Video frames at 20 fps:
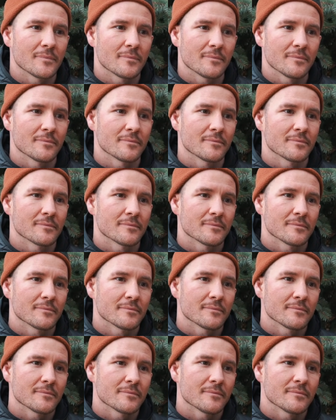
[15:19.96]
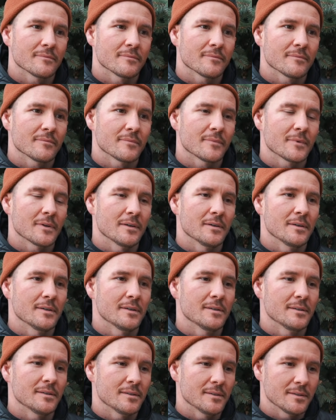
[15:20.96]

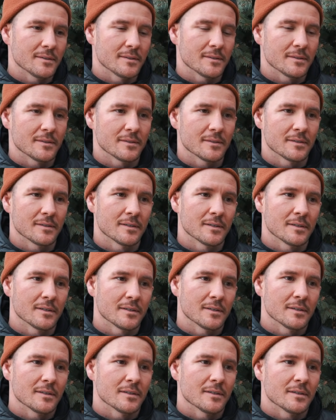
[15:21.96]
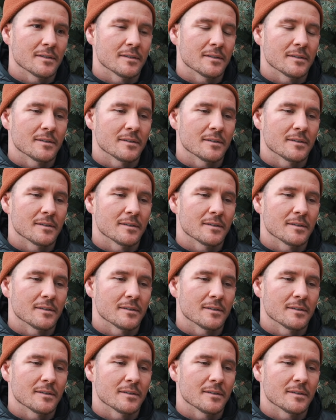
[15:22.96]
[no speech]